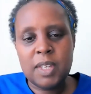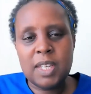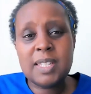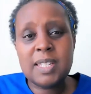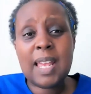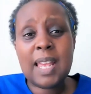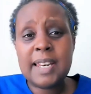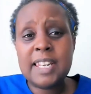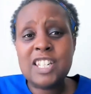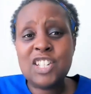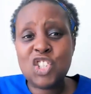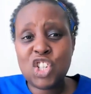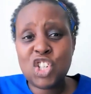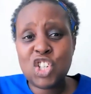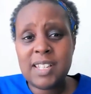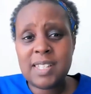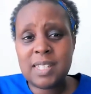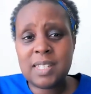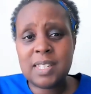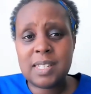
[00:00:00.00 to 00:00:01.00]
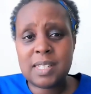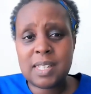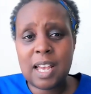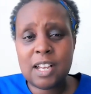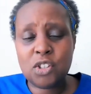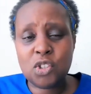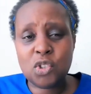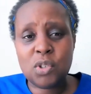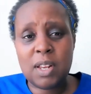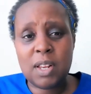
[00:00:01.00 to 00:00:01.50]
It's an injustice,
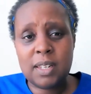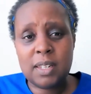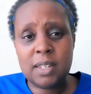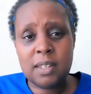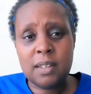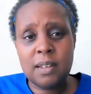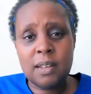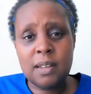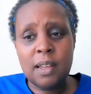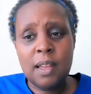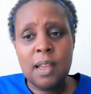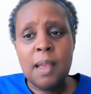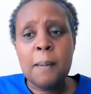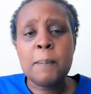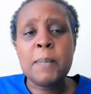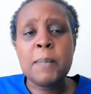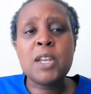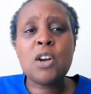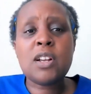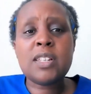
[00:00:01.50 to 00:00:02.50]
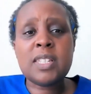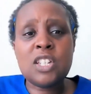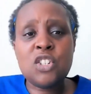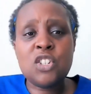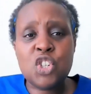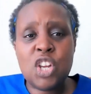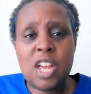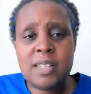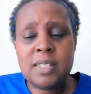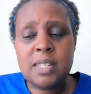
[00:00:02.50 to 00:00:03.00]
actually, because
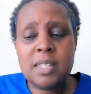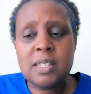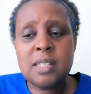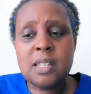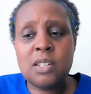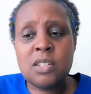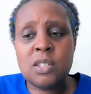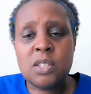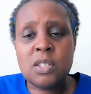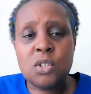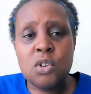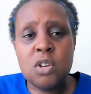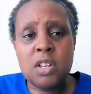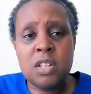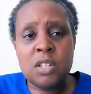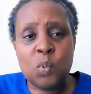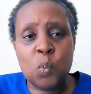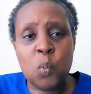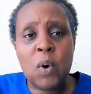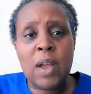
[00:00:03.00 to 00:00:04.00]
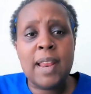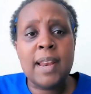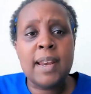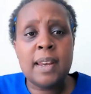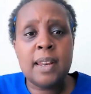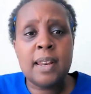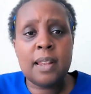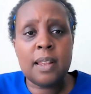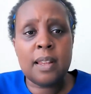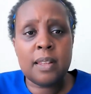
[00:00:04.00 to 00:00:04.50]
injustice is
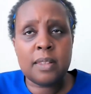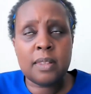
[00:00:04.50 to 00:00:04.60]
when